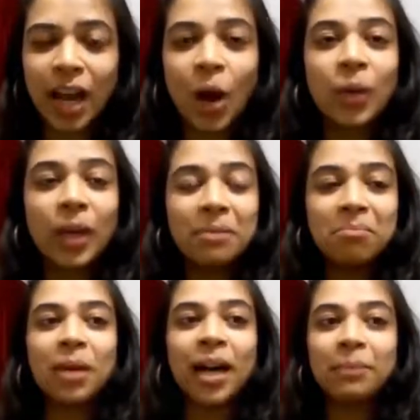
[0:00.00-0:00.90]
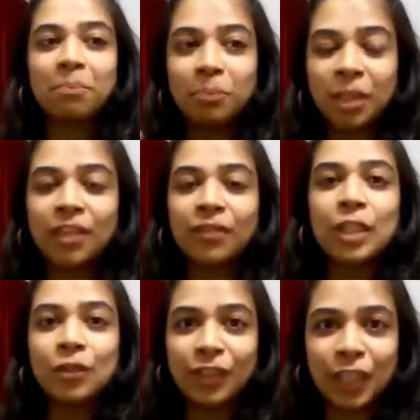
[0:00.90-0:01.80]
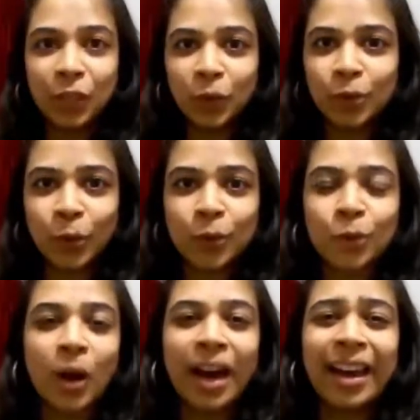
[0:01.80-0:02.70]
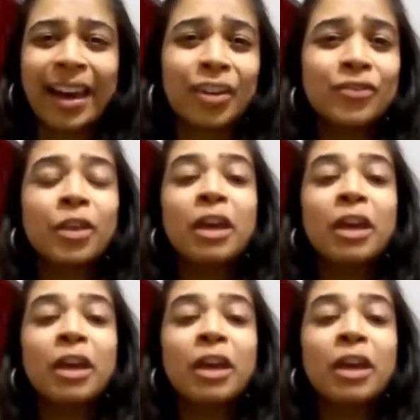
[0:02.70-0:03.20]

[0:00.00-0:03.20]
Now, in my previous videos also, I have